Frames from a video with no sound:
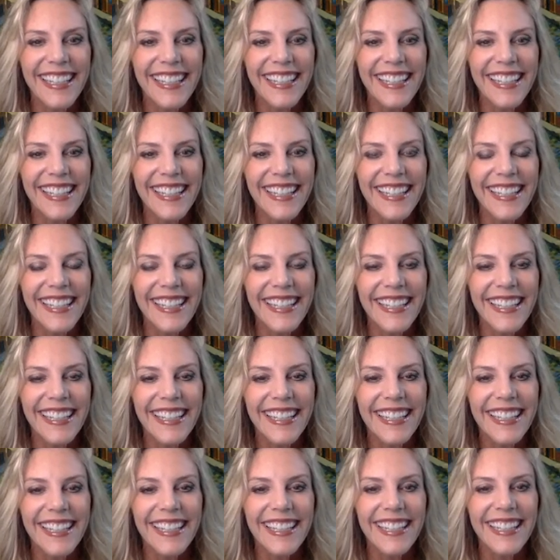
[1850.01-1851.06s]

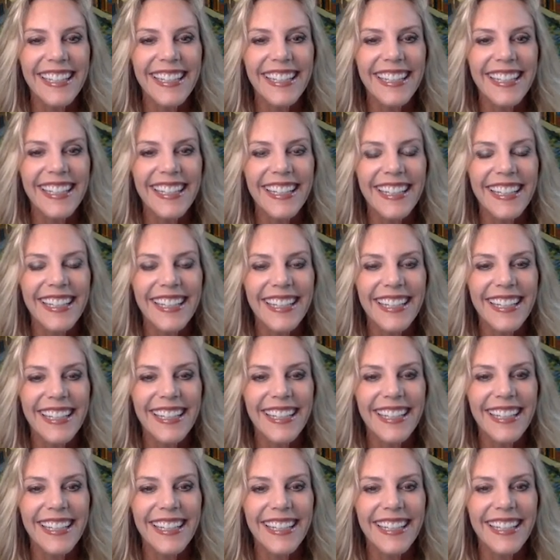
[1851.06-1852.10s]

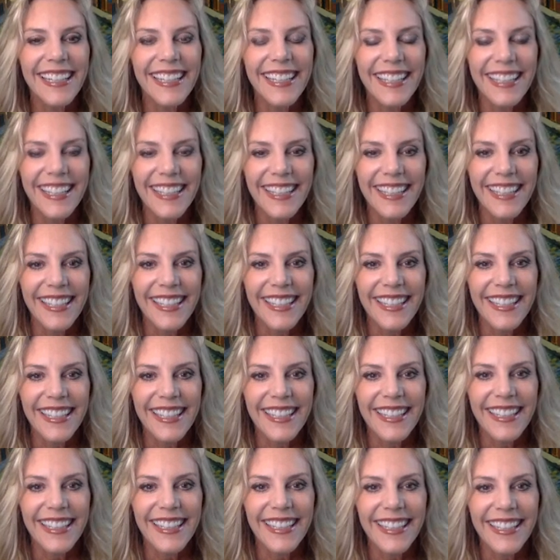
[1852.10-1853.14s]

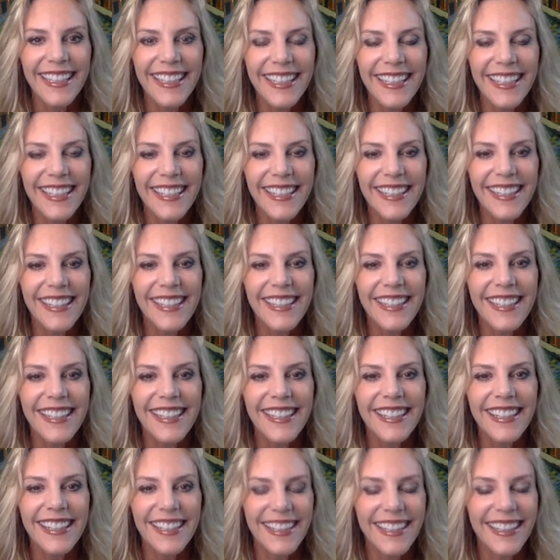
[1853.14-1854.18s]

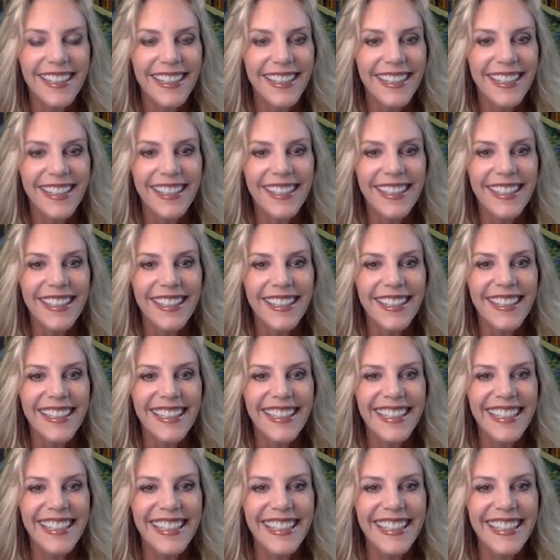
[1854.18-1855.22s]

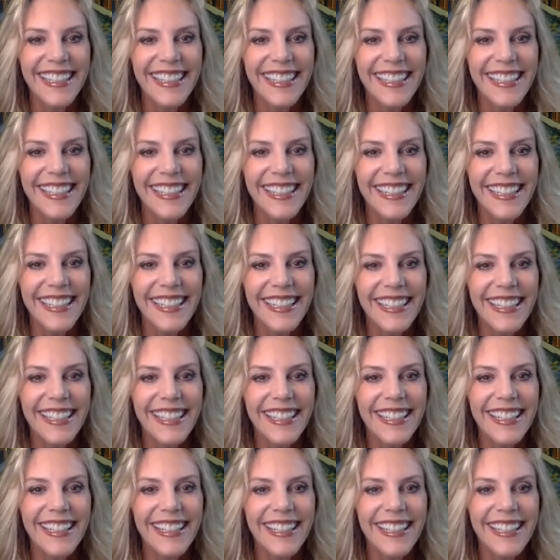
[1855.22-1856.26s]

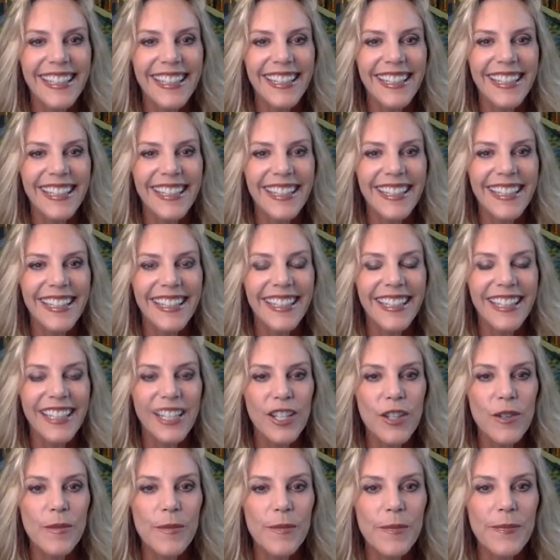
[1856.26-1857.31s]

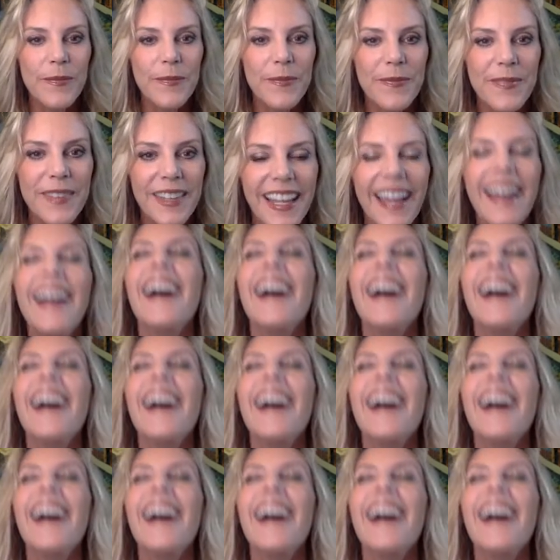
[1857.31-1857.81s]
(not speaking)